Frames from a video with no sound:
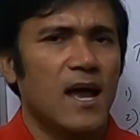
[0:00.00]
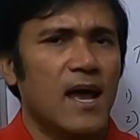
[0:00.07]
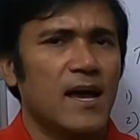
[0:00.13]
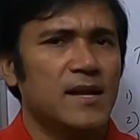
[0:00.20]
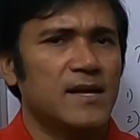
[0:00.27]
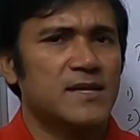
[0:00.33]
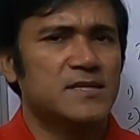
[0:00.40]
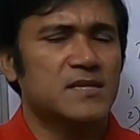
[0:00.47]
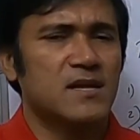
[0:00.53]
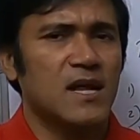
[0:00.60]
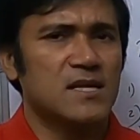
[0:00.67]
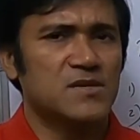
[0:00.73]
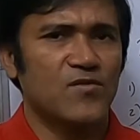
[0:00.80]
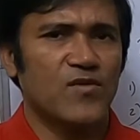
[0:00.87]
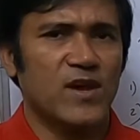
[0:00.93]
and its
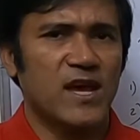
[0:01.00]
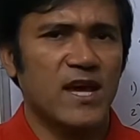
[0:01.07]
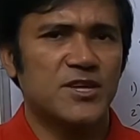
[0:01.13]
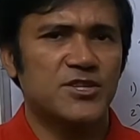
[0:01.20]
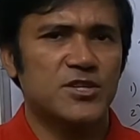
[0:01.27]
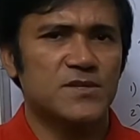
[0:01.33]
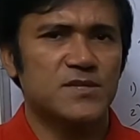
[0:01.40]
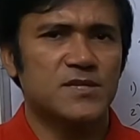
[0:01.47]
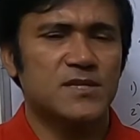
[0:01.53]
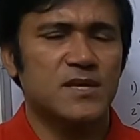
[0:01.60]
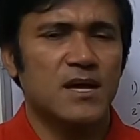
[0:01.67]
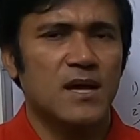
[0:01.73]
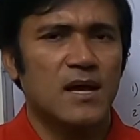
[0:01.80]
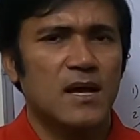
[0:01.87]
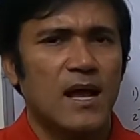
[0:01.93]

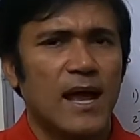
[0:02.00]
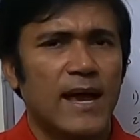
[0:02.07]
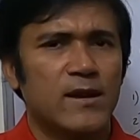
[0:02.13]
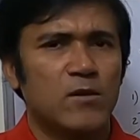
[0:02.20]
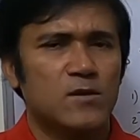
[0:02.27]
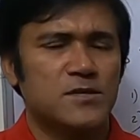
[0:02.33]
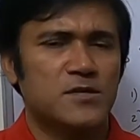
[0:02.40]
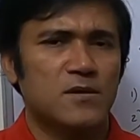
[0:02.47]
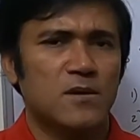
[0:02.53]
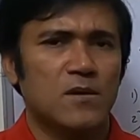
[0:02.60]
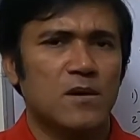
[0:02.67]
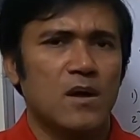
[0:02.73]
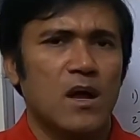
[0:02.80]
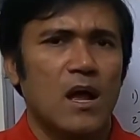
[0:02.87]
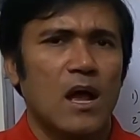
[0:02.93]
classifications, and
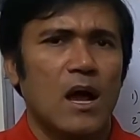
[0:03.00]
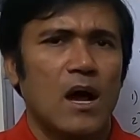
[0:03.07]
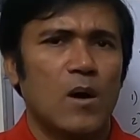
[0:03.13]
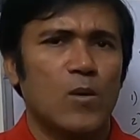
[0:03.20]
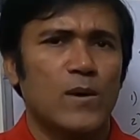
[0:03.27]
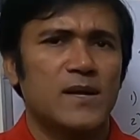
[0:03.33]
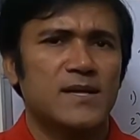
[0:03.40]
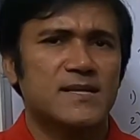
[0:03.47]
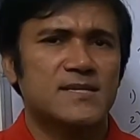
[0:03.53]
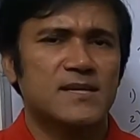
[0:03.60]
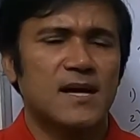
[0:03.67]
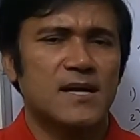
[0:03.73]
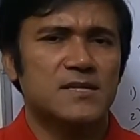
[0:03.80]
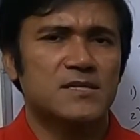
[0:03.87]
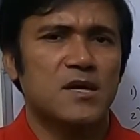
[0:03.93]
also I will
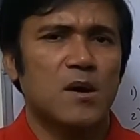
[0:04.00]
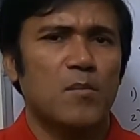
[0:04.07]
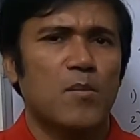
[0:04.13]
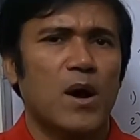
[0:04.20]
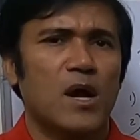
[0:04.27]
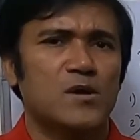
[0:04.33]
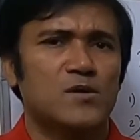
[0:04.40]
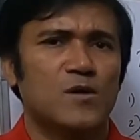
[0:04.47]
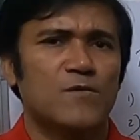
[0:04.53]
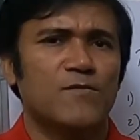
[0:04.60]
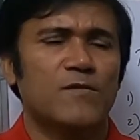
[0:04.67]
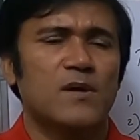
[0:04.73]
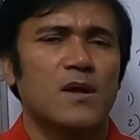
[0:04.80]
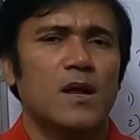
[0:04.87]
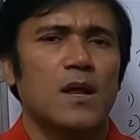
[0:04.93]
discuss part
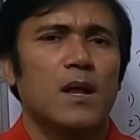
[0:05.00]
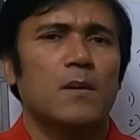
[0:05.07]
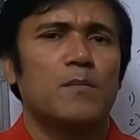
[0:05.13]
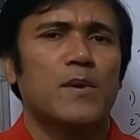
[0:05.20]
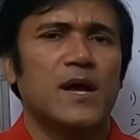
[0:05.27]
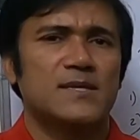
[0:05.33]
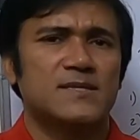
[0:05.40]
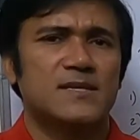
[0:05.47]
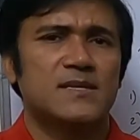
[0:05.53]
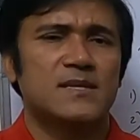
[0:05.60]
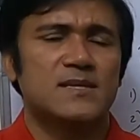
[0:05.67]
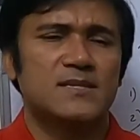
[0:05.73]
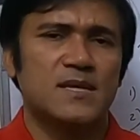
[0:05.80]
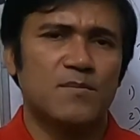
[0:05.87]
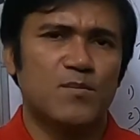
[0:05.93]
of
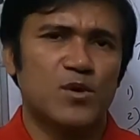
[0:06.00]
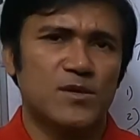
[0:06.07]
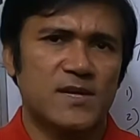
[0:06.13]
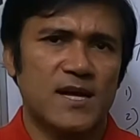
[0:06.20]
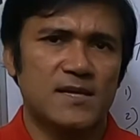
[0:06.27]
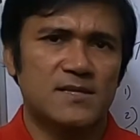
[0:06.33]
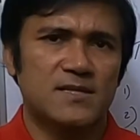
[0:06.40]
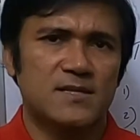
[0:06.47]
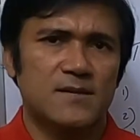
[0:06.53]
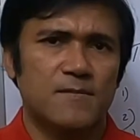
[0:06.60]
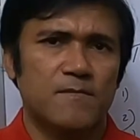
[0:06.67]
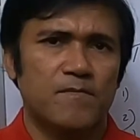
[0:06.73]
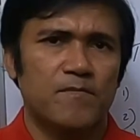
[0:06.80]
present simple tense.